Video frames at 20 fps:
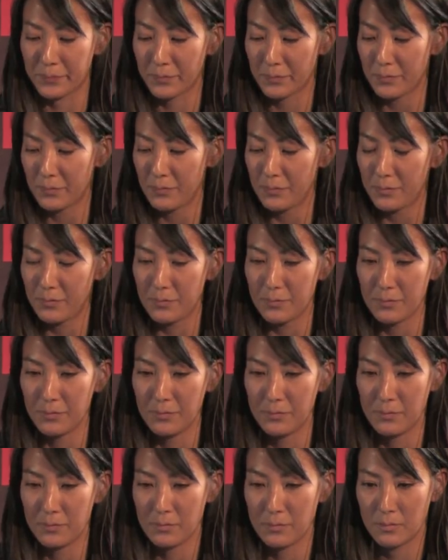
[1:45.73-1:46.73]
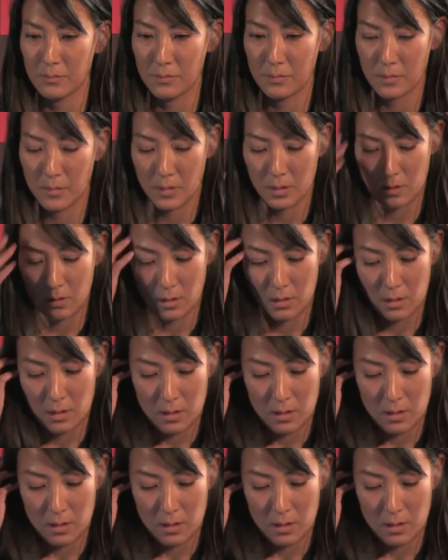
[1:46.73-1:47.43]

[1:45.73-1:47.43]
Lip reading: Nothing is said.